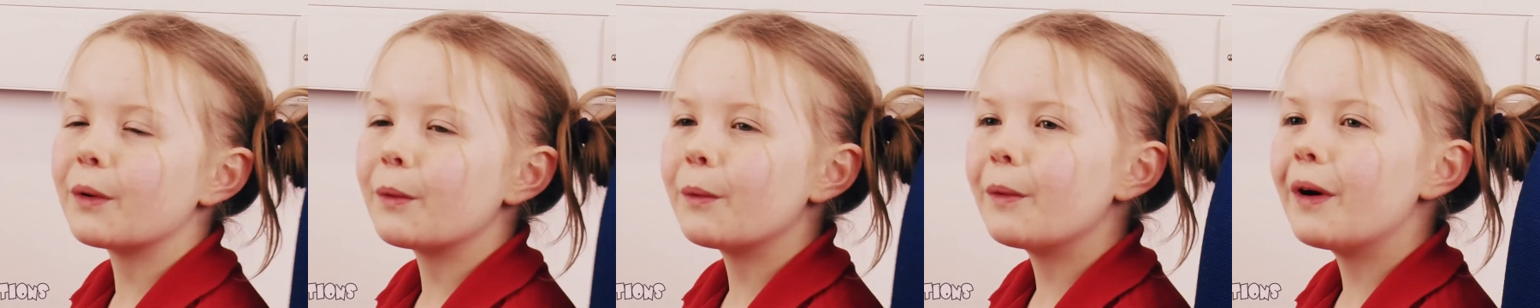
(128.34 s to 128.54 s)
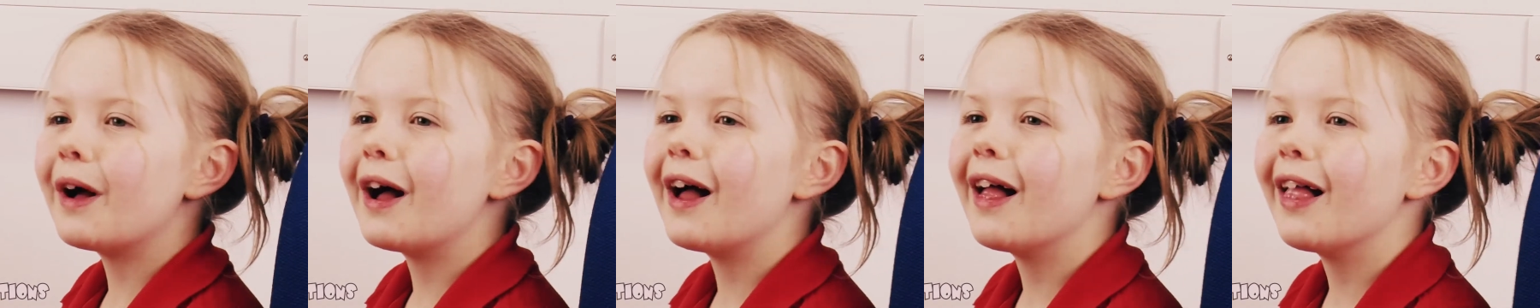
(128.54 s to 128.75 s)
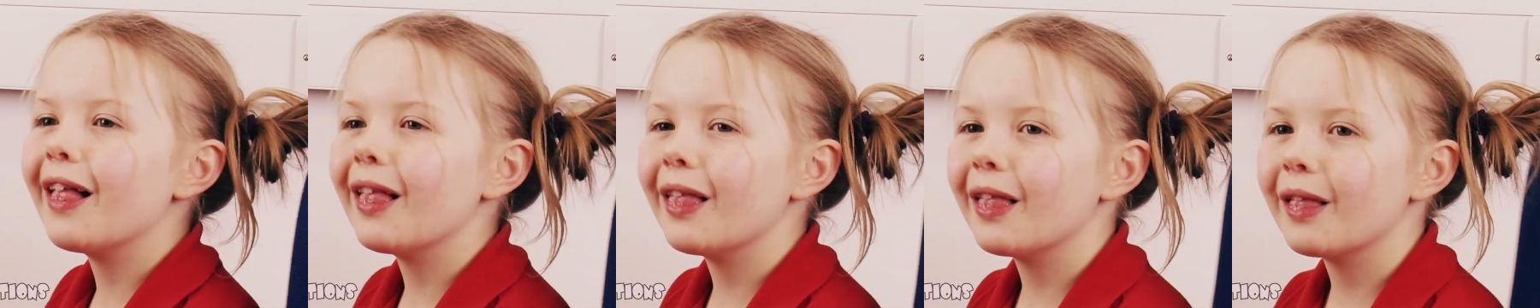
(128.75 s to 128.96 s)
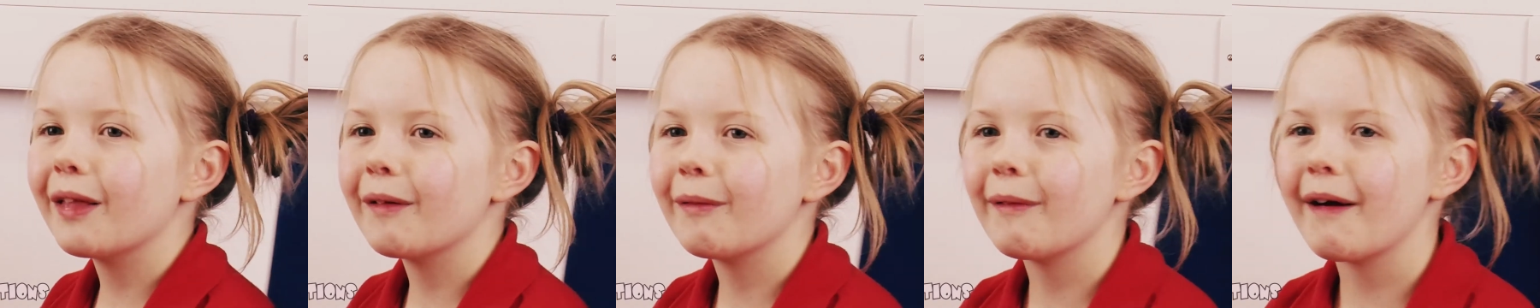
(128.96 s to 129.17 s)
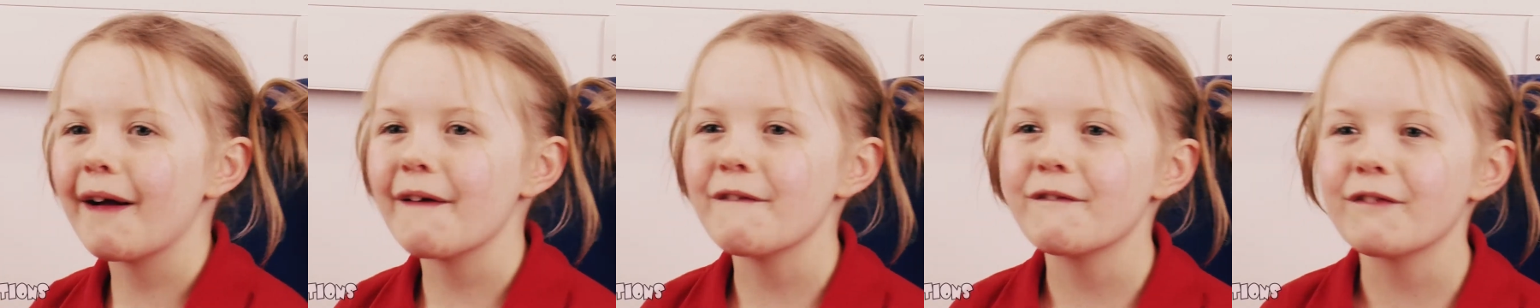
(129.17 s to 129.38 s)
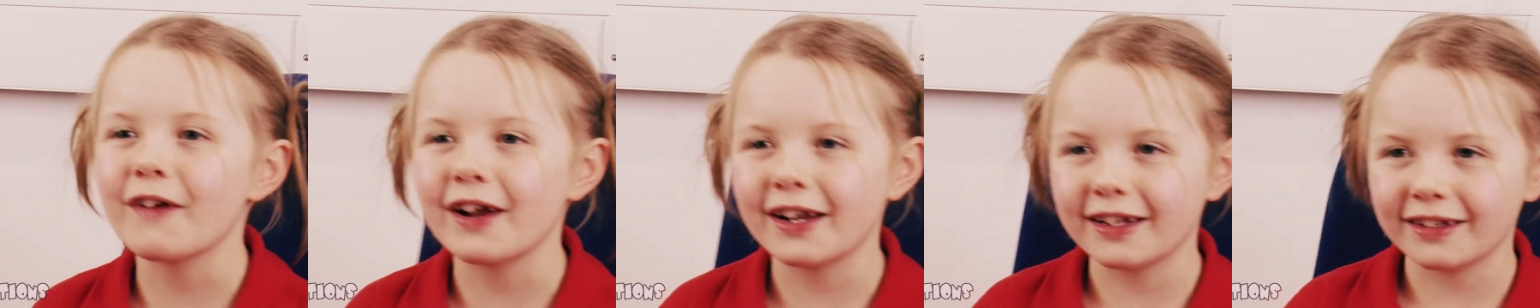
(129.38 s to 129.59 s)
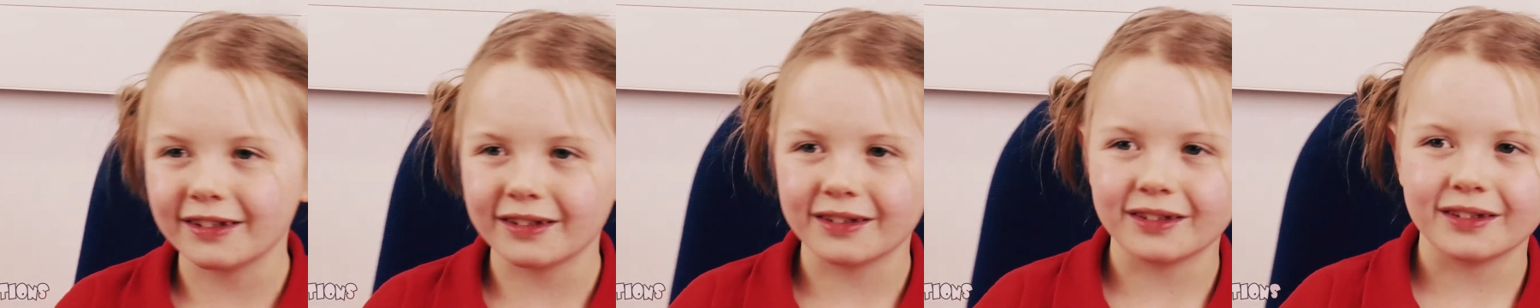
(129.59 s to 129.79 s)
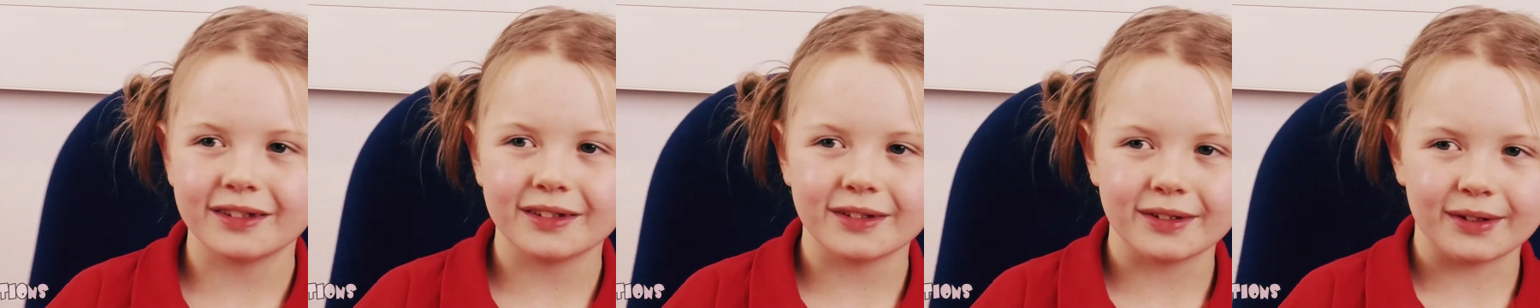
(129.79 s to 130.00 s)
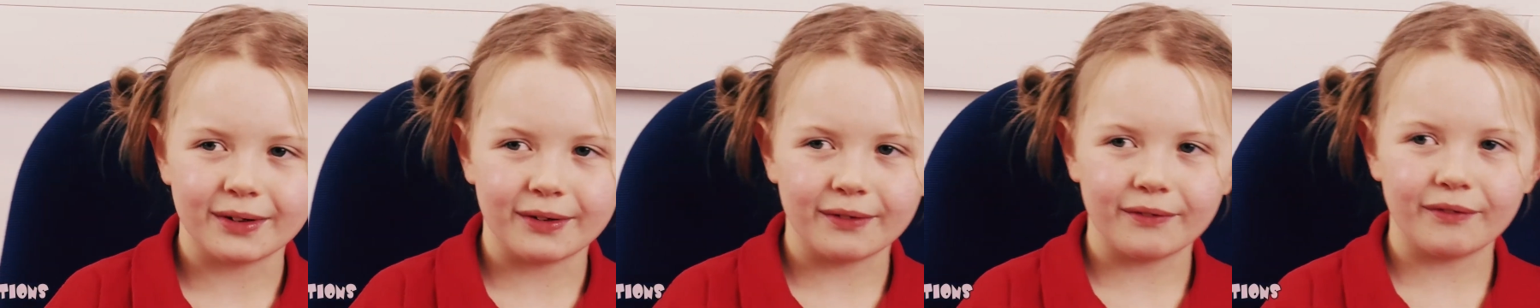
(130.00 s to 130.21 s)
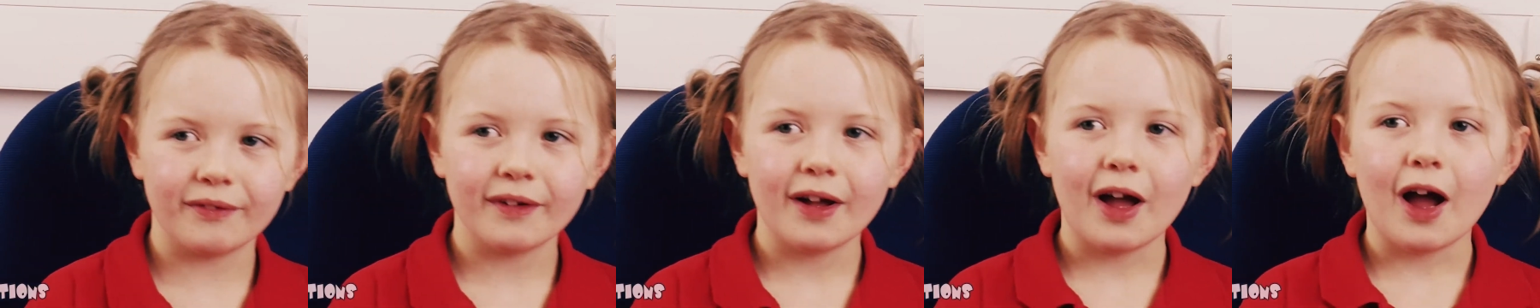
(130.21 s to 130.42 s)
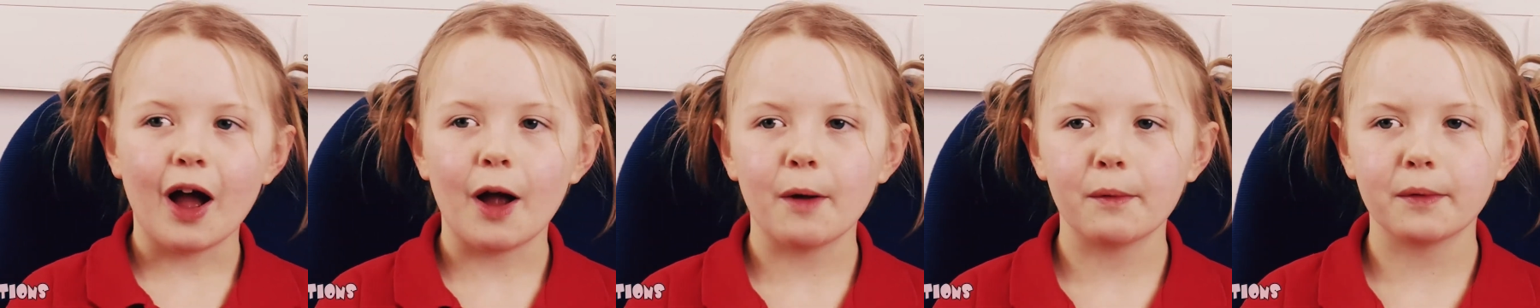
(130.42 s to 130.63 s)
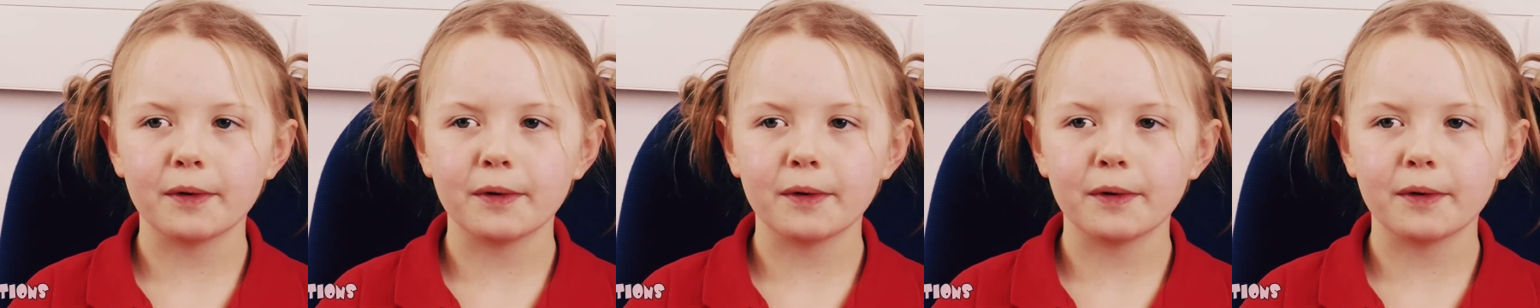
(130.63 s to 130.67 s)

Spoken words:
Well, my friend's I